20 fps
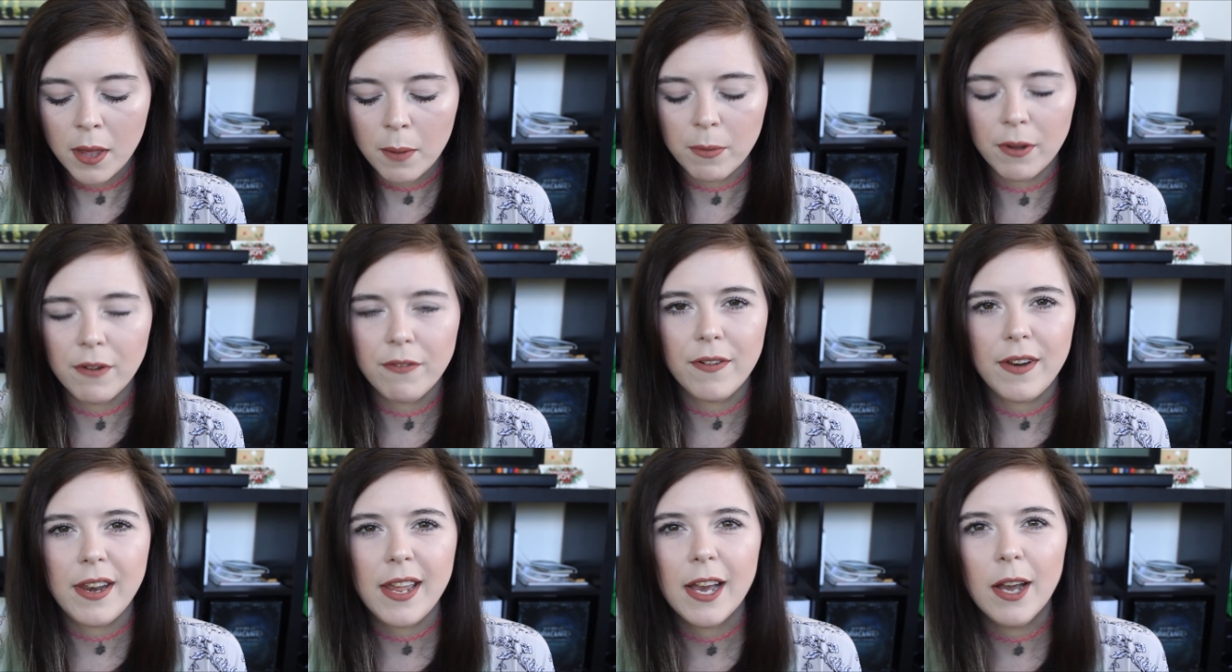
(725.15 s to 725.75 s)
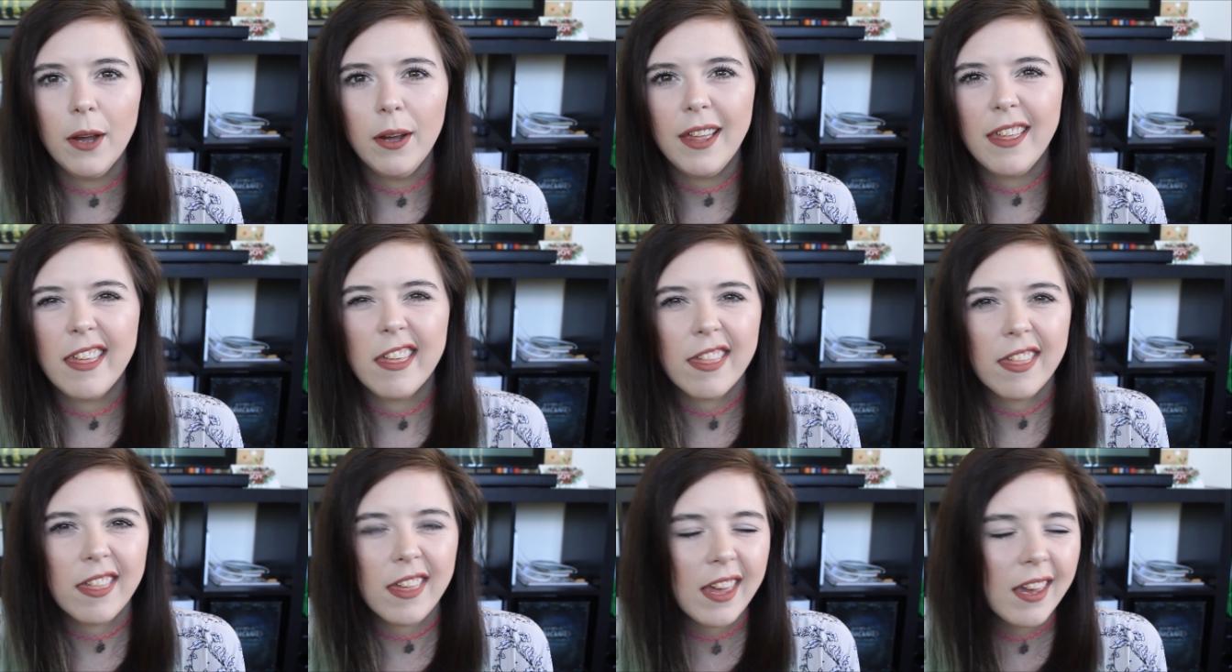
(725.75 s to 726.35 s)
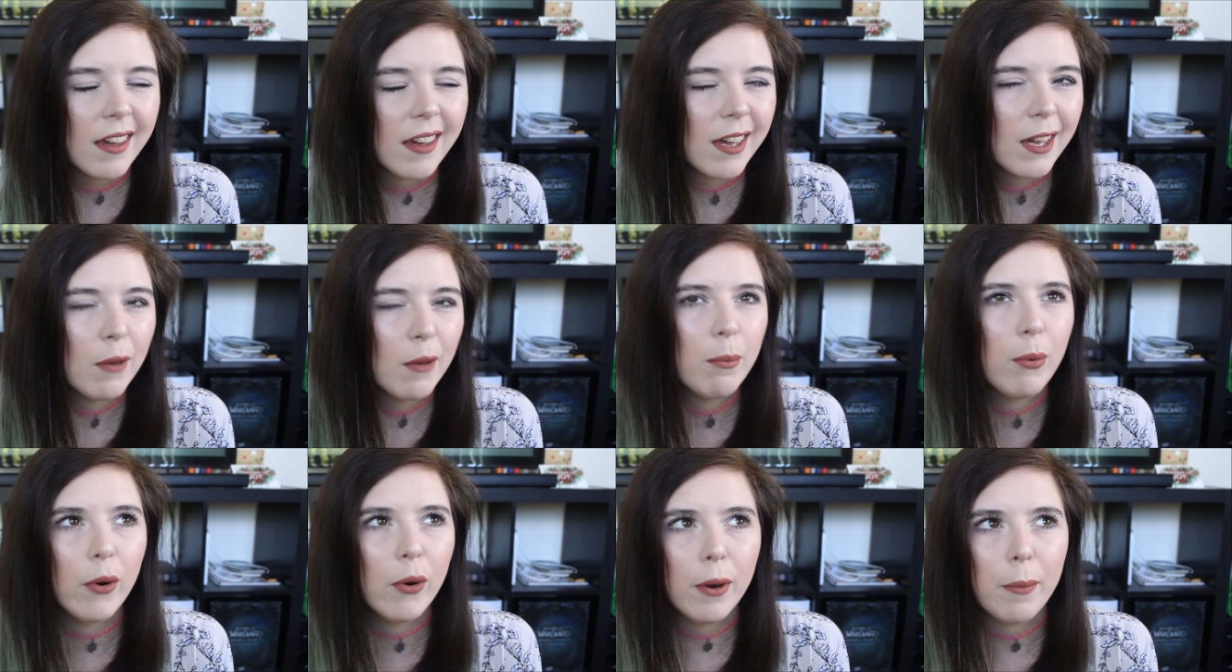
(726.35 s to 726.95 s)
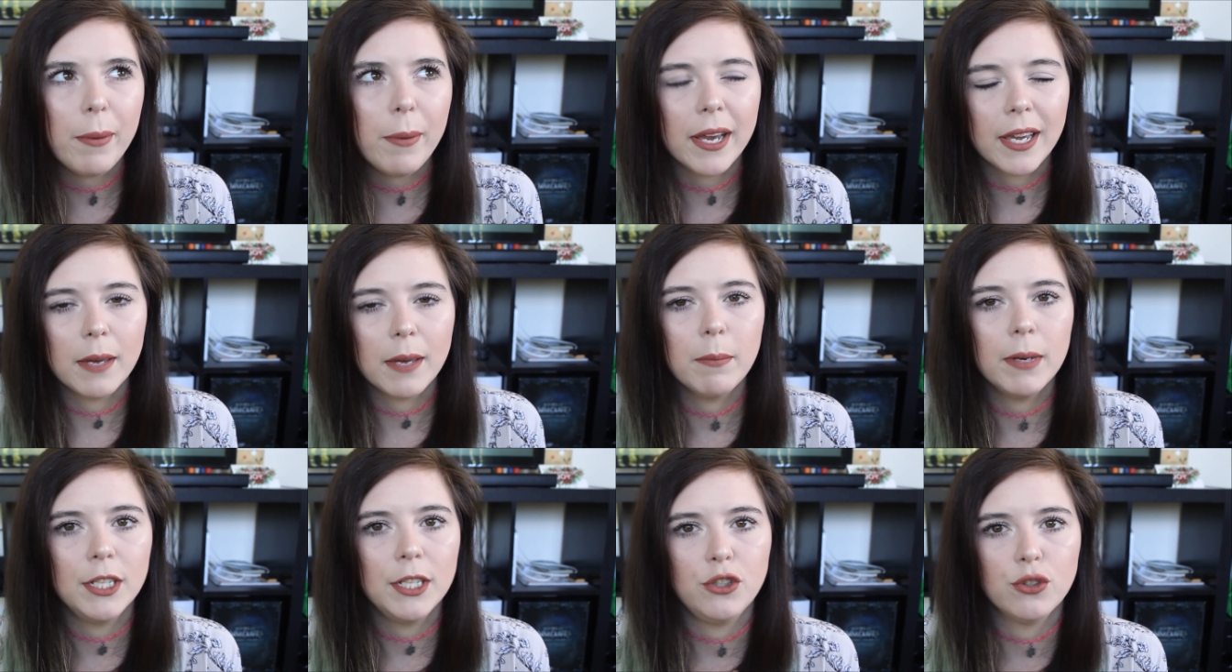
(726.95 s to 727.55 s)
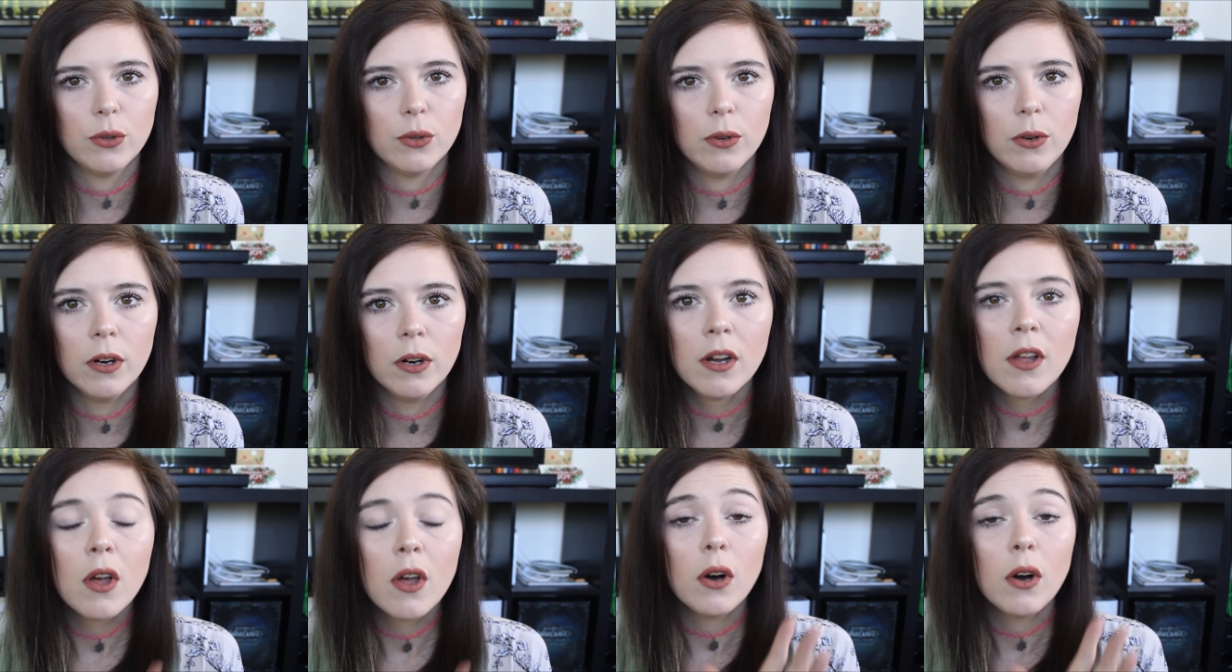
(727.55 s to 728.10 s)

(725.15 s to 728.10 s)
But for now, I think I can put it back in my drawer.